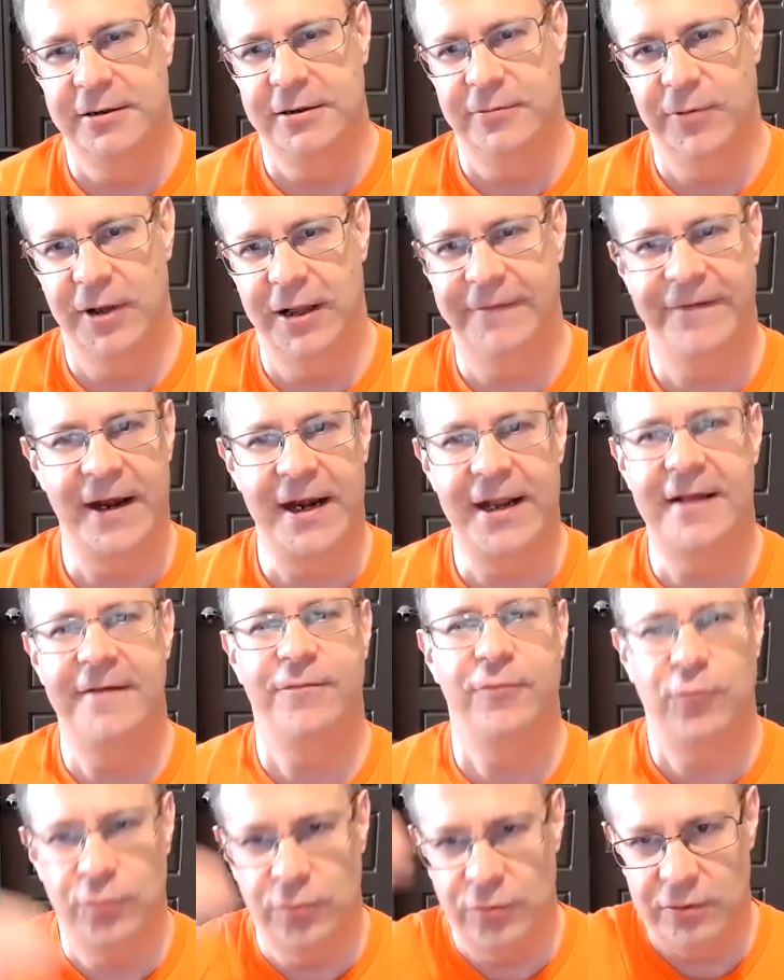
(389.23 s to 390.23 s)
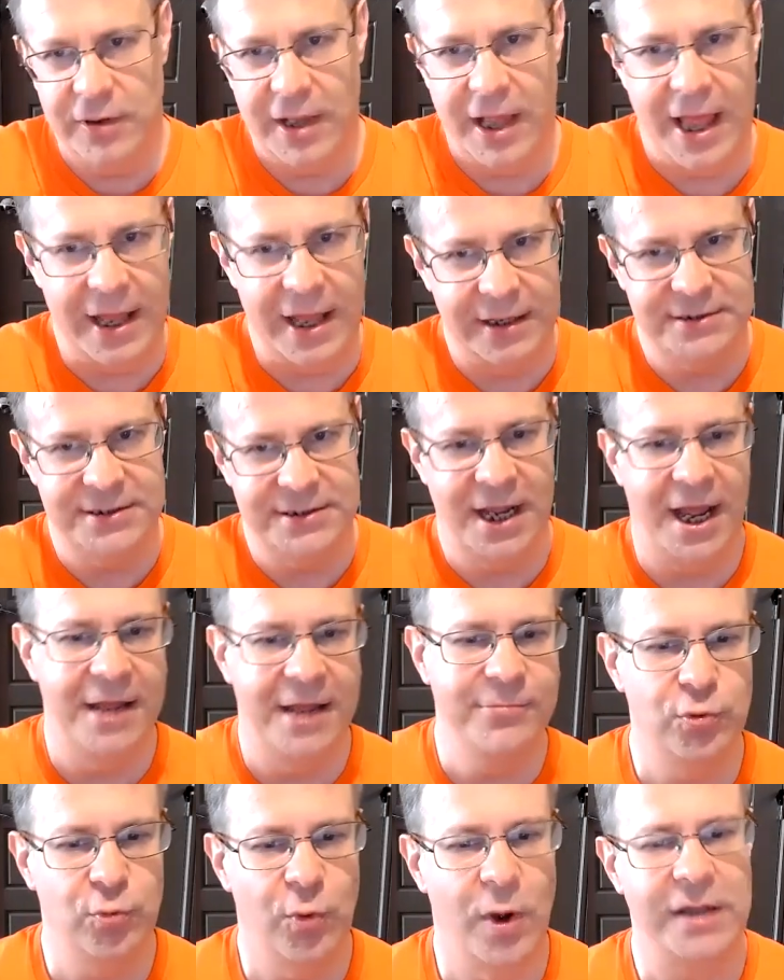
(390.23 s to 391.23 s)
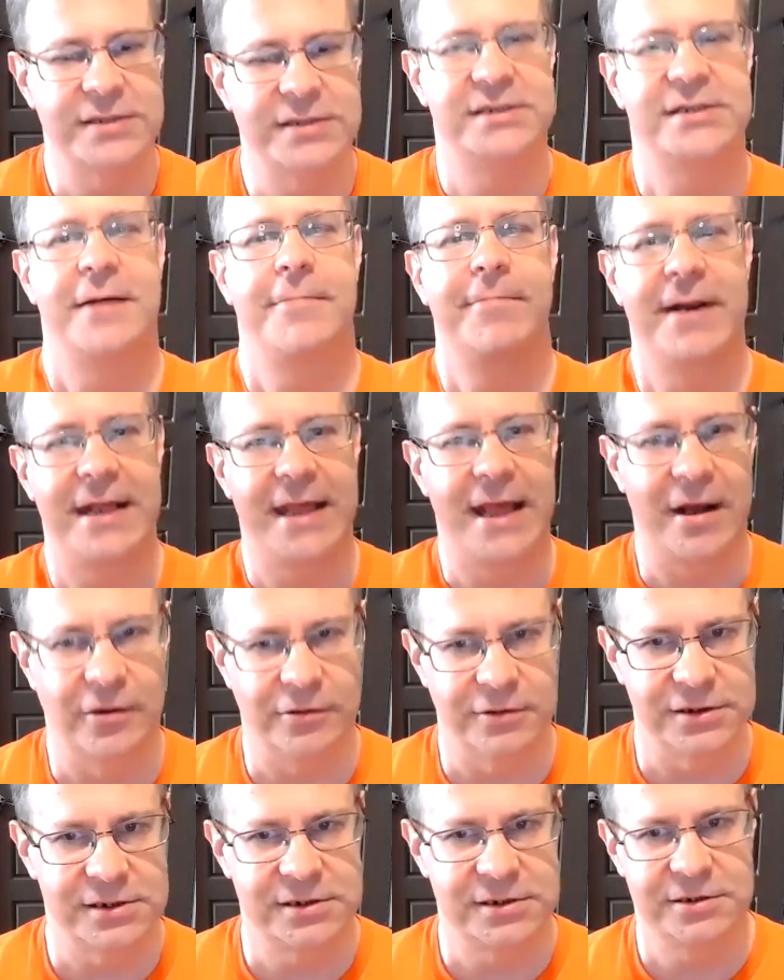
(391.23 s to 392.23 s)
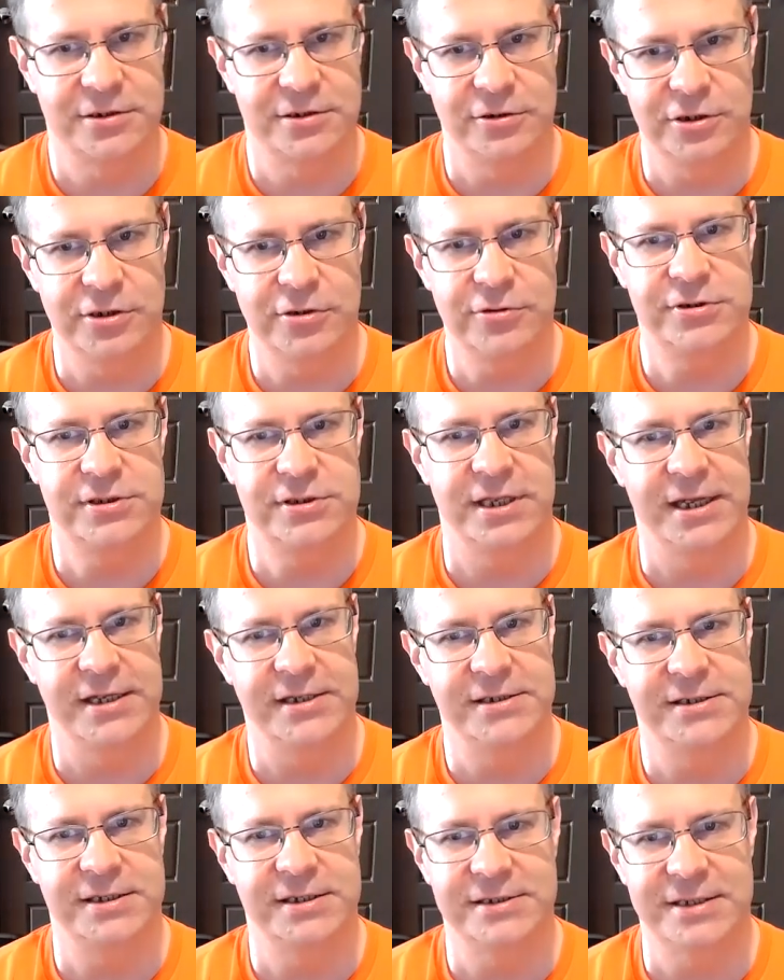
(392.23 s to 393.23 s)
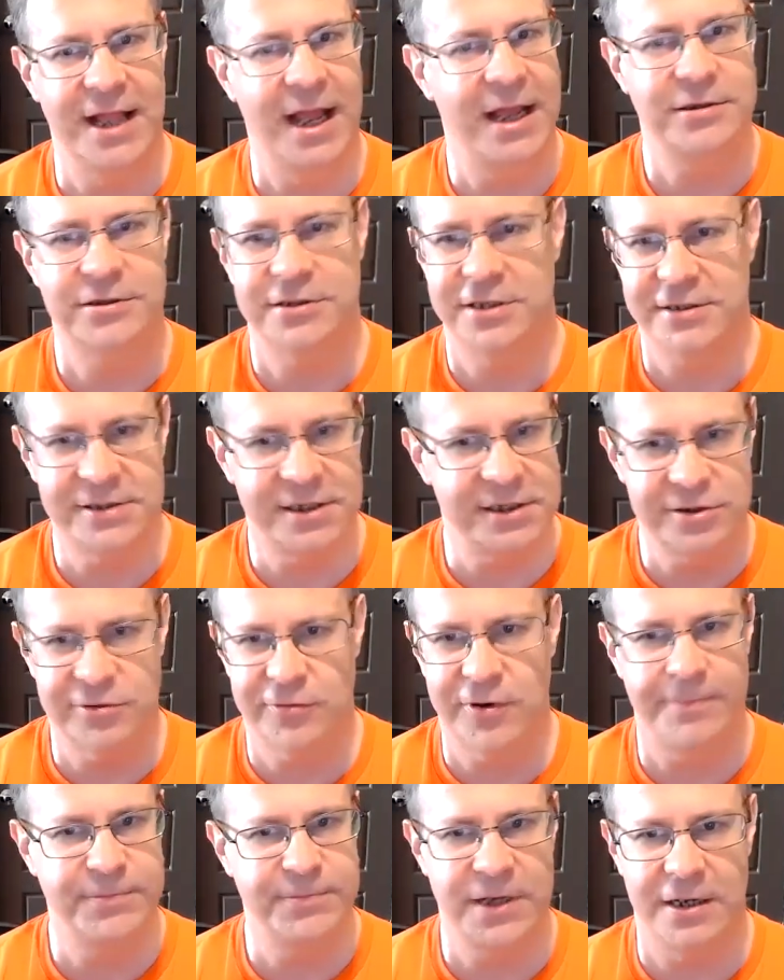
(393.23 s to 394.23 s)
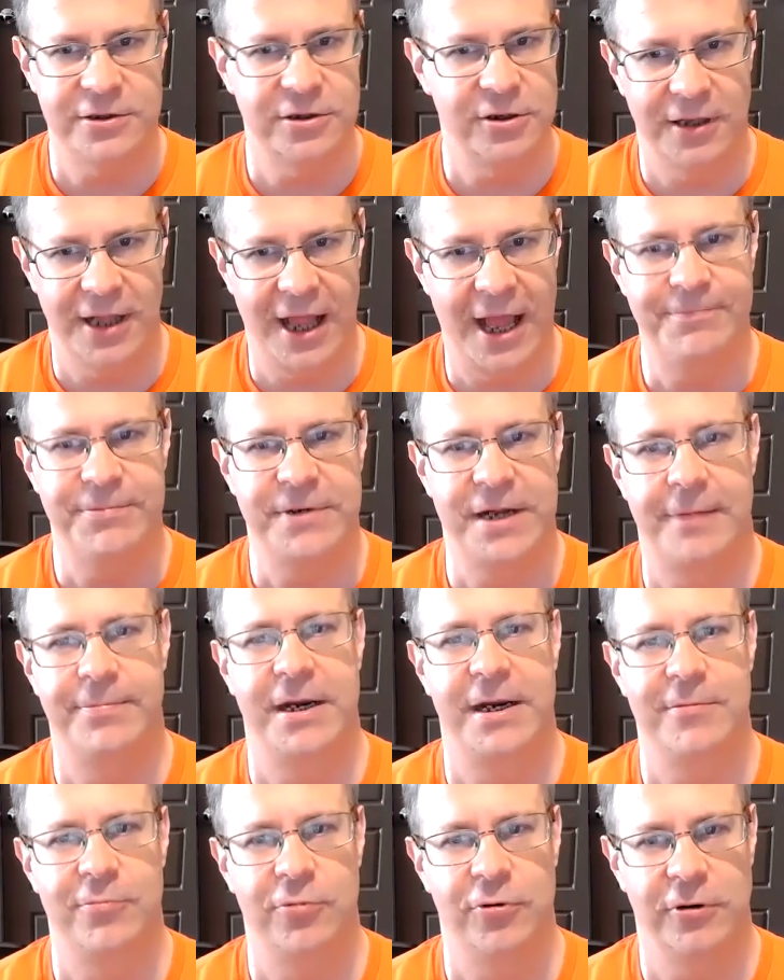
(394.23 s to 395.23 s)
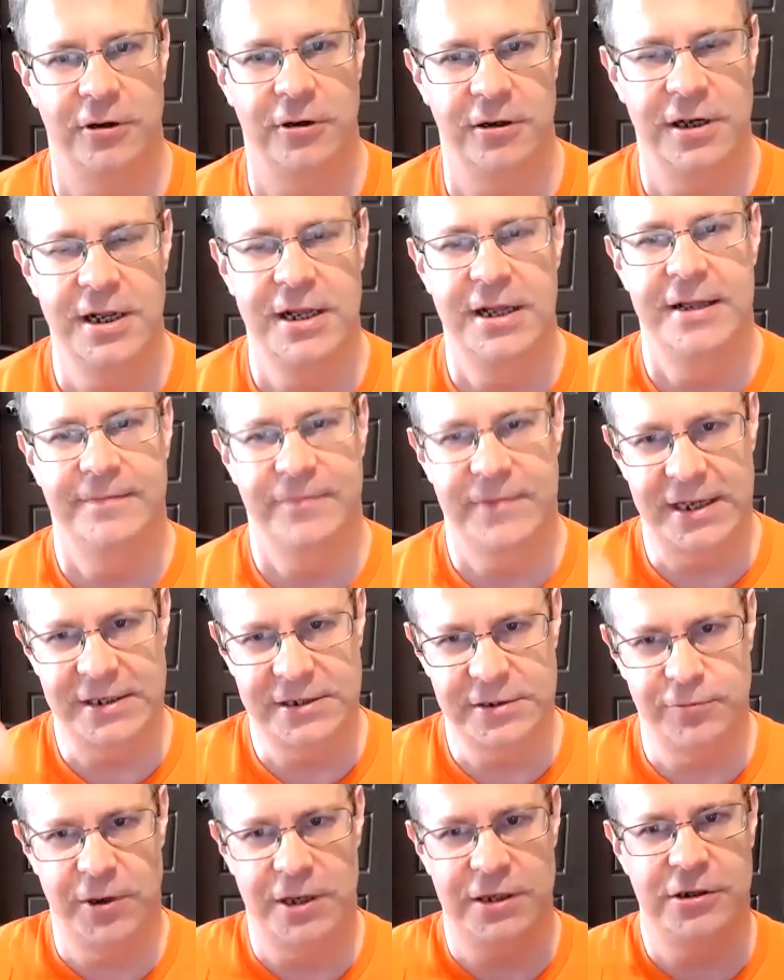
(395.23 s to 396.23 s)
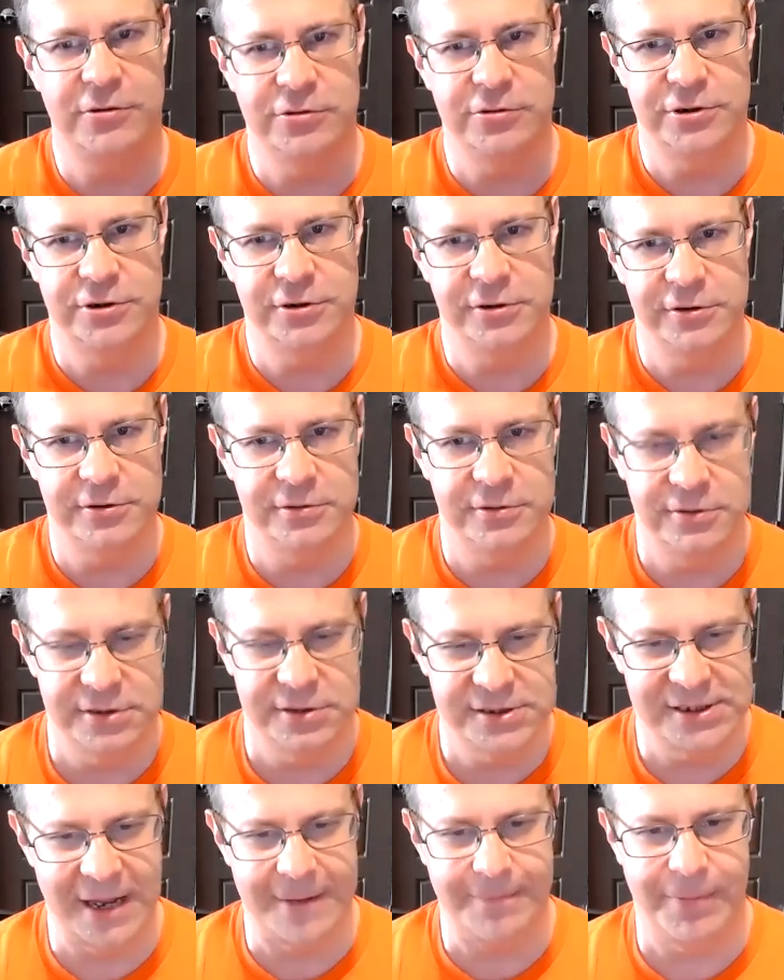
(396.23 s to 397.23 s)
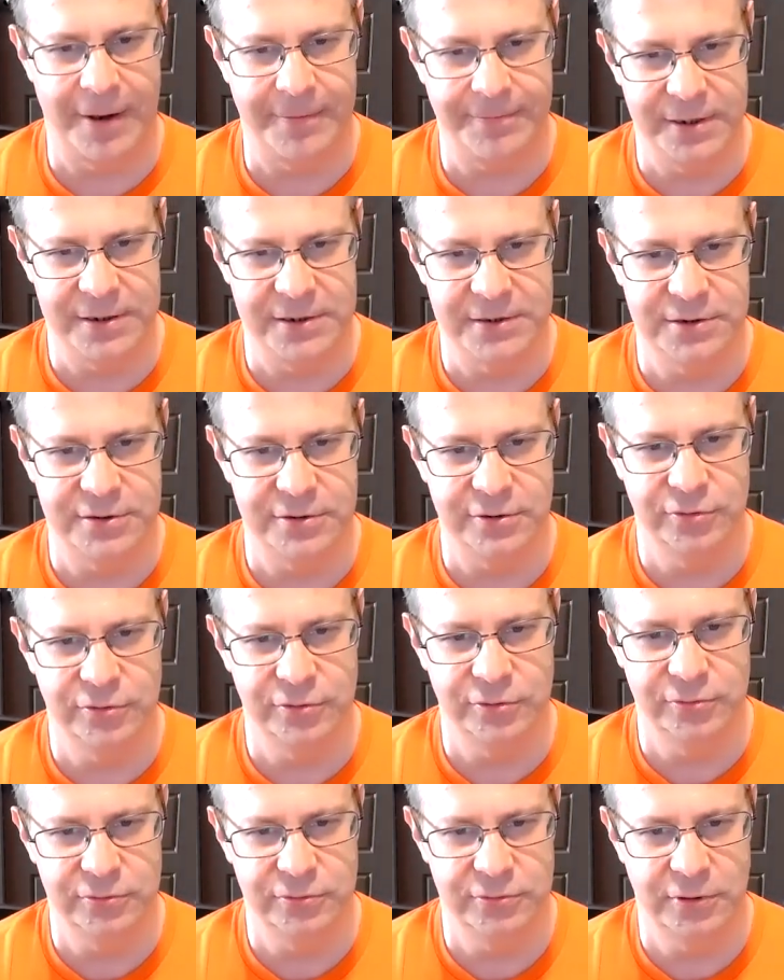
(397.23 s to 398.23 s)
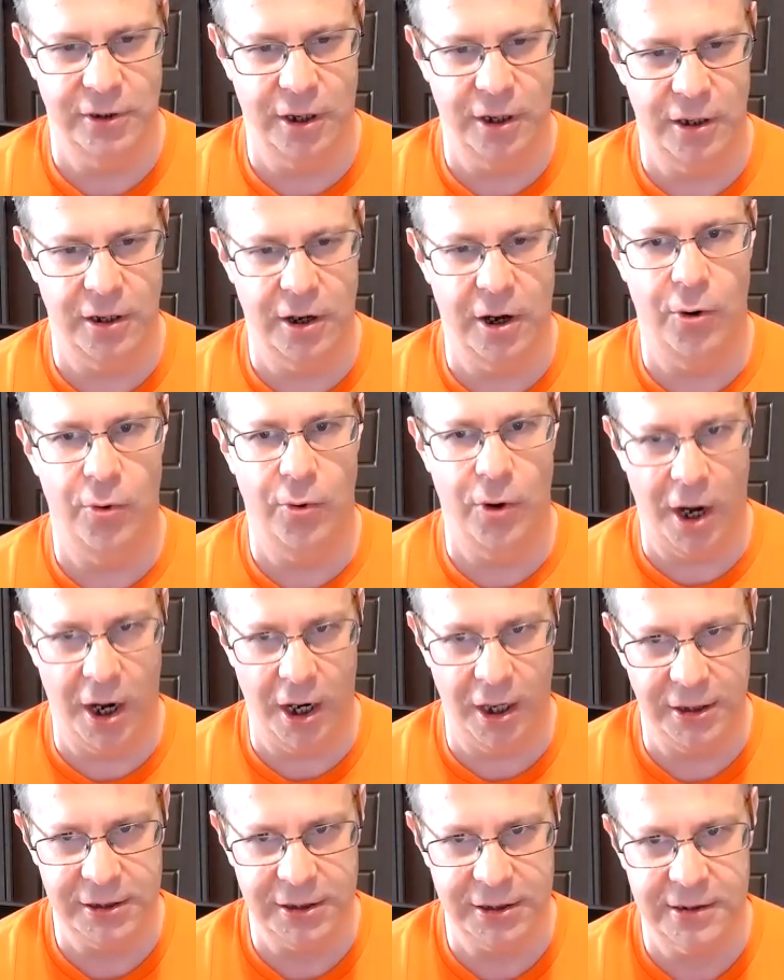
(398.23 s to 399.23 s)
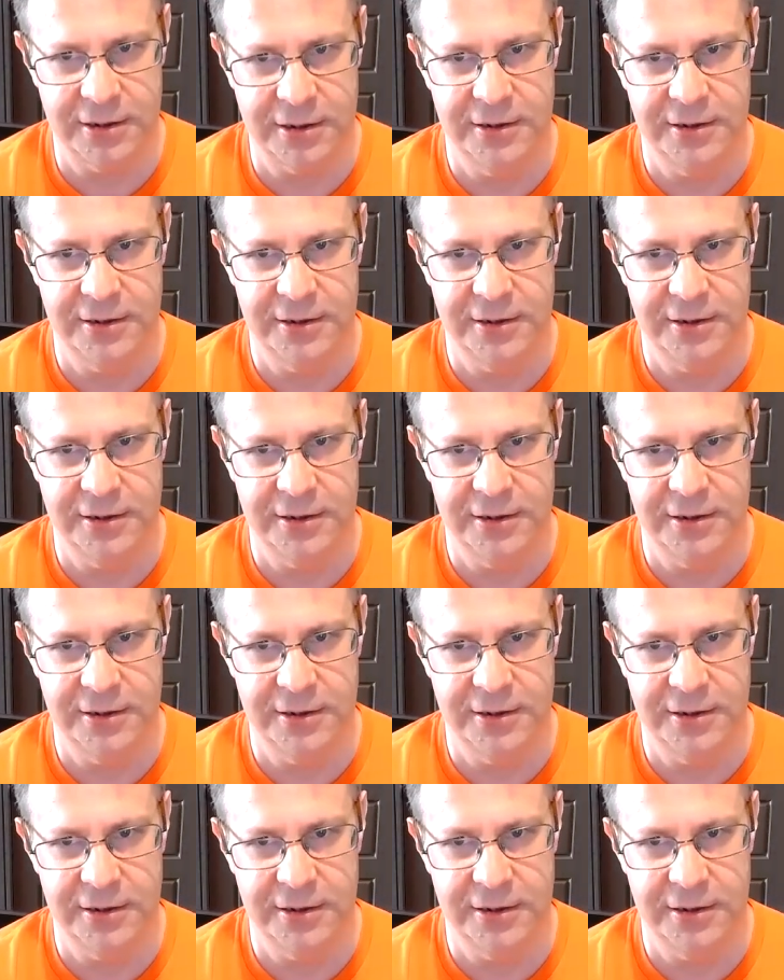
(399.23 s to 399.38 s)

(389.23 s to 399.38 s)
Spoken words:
Well, if any time you want somebody else to use this, it's not just a script on your laptop anymore. That's when you should step up into OAuth.